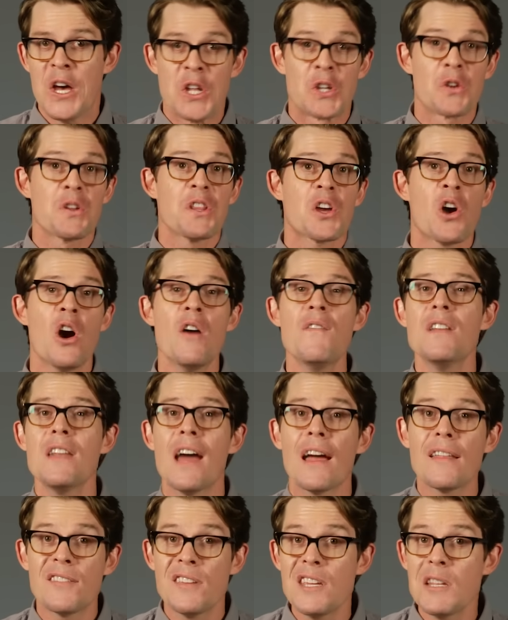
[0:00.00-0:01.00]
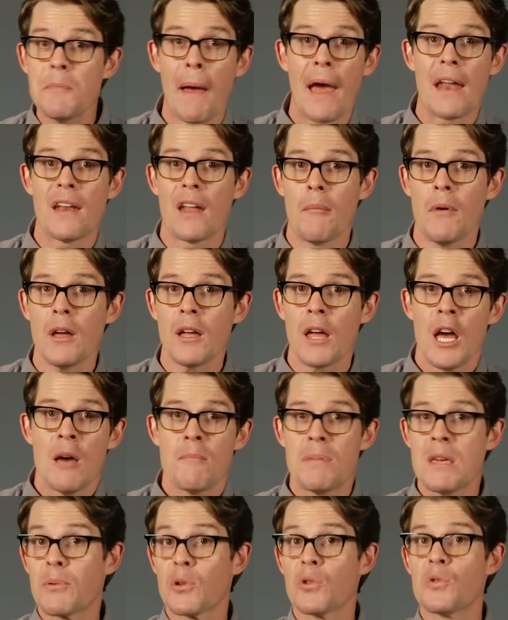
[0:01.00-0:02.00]
During the COVID-19 pandemic,
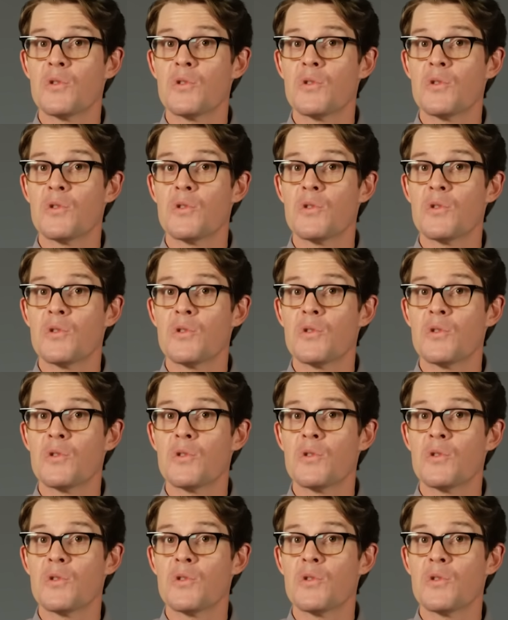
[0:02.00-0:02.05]
people